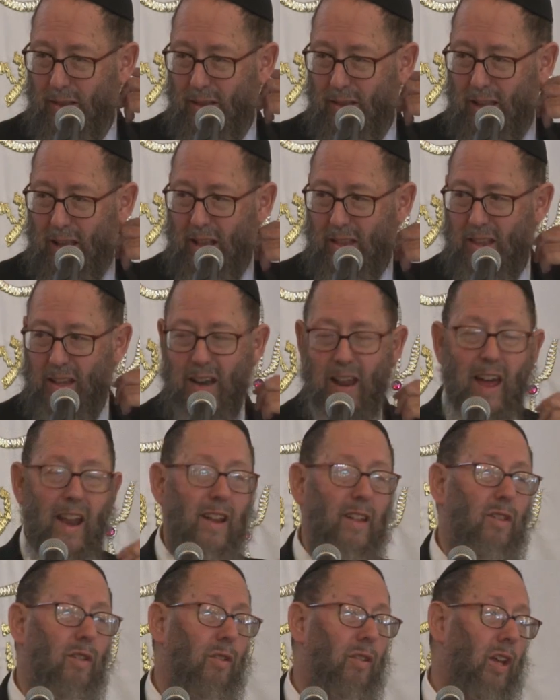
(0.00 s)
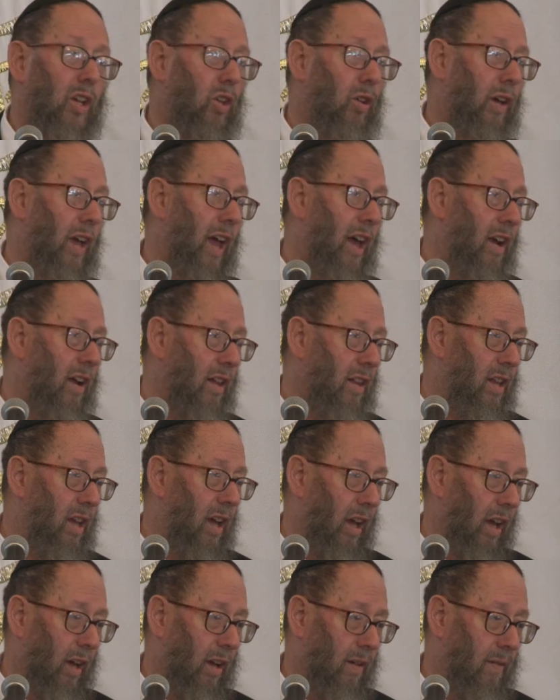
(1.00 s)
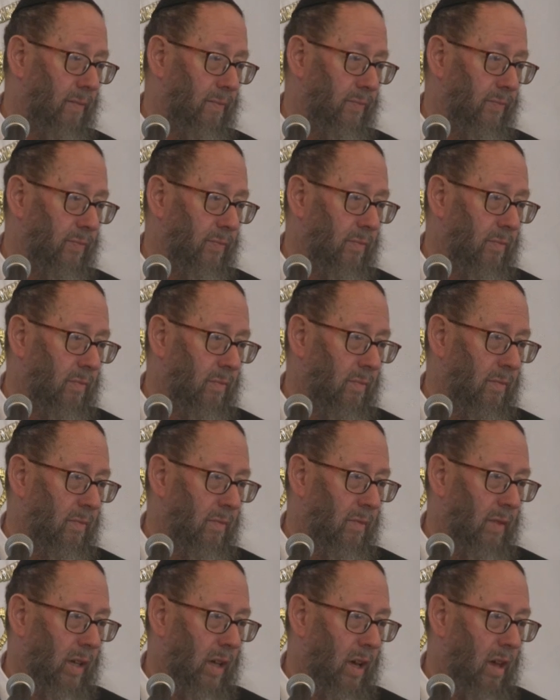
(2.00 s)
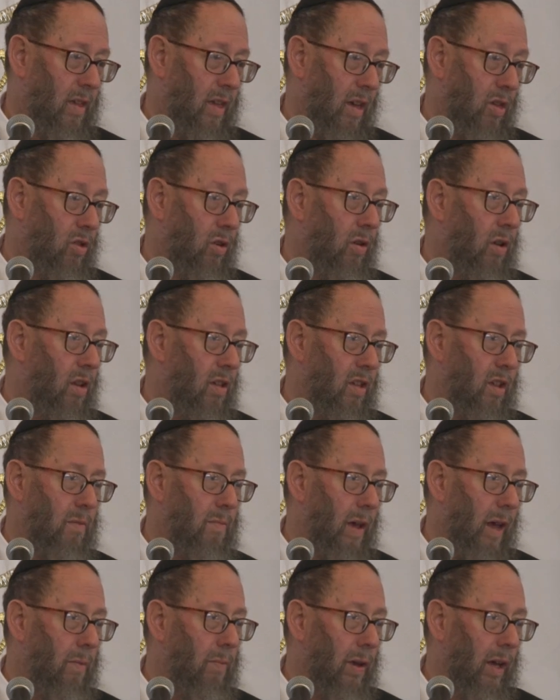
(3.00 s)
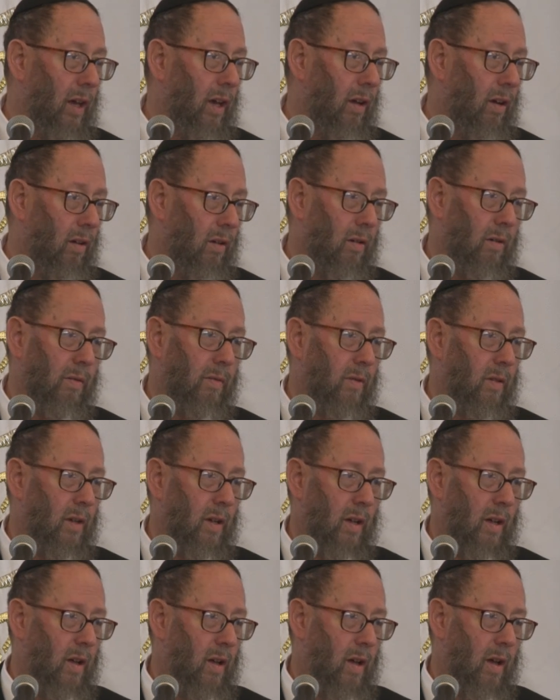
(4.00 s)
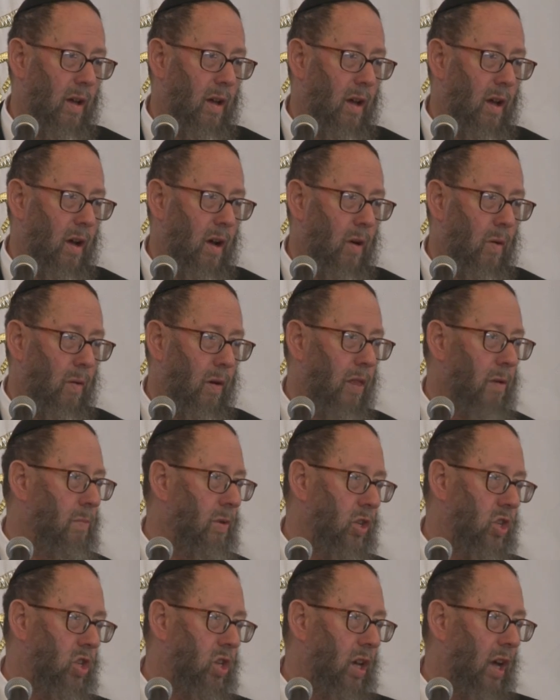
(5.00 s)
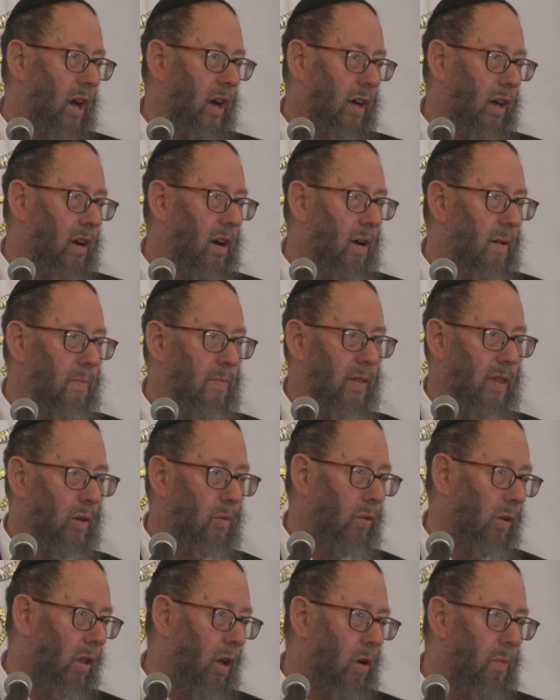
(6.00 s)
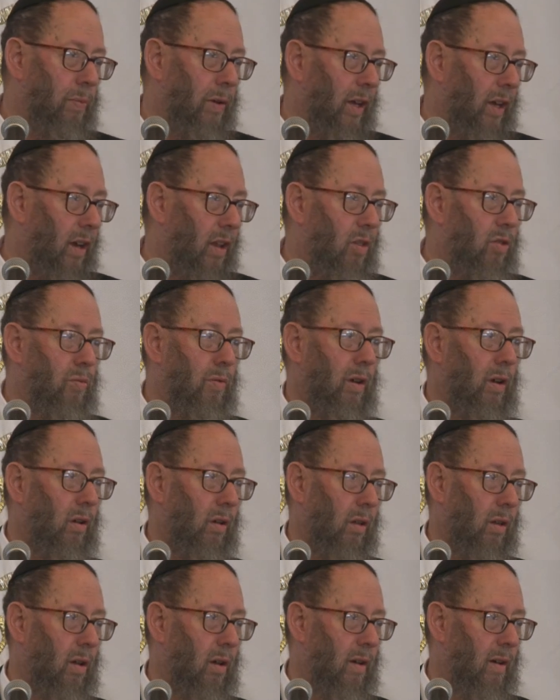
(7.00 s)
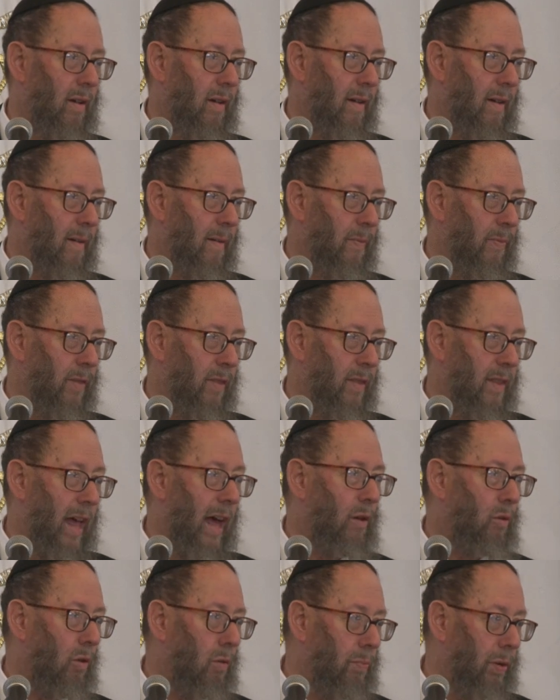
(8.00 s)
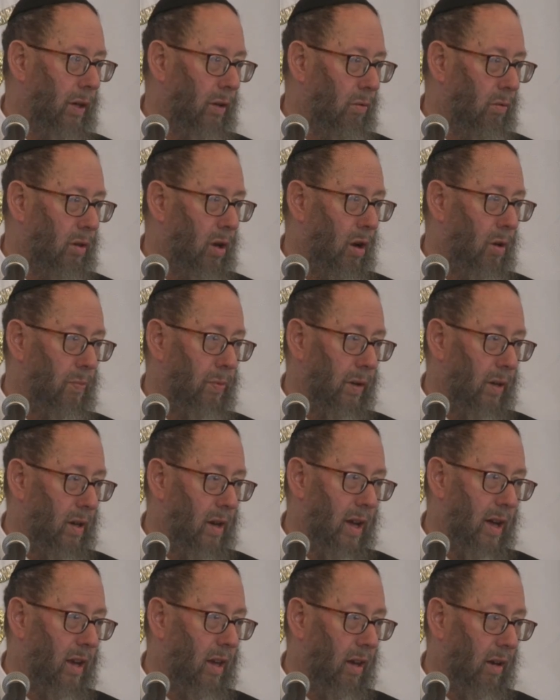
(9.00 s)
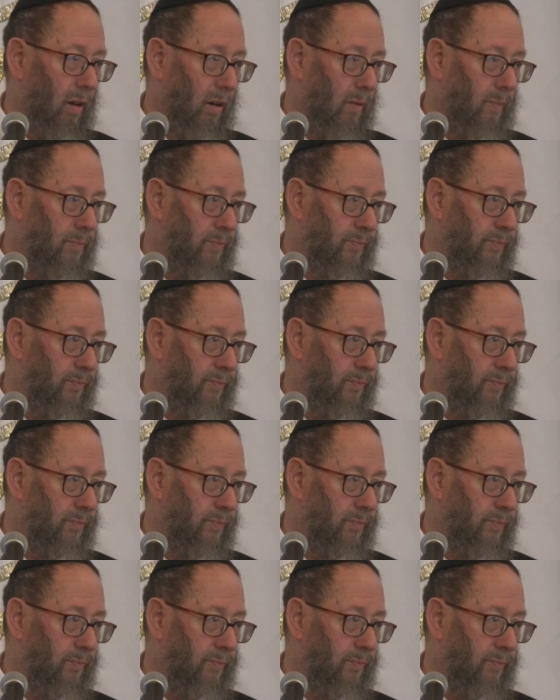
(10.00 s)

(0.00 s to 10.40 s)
That's an attitude that you cannot take. Because as good as it may be here, when the Mashiach comes and we'll all be in Israel, that will be utopia, not here.